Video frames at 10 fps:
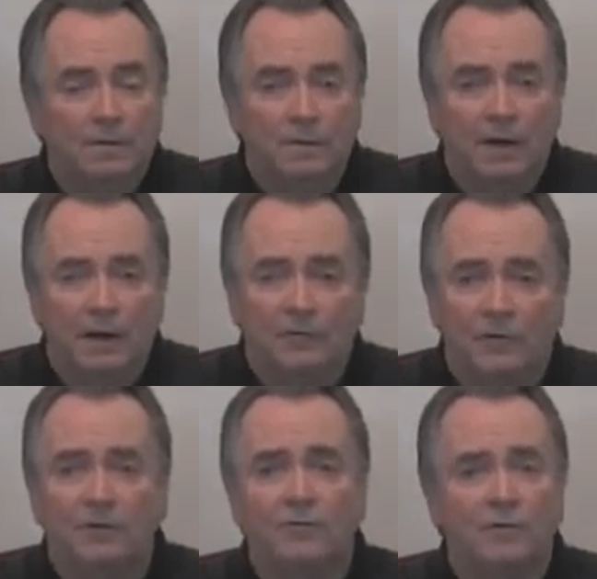and I, I
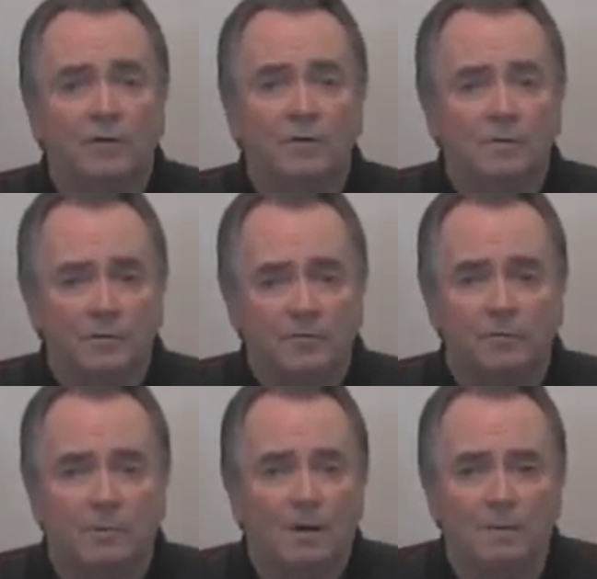said this, and this
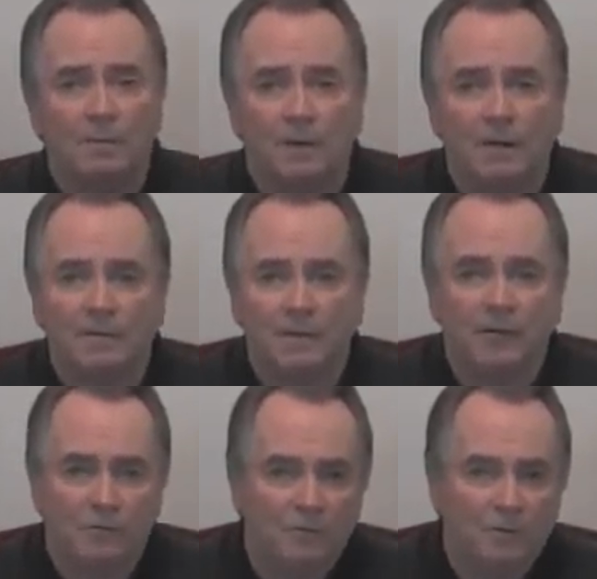is probably what I think
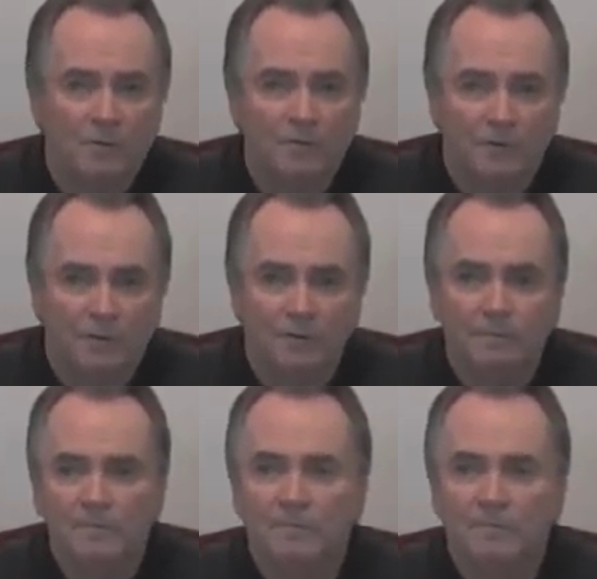I should close on.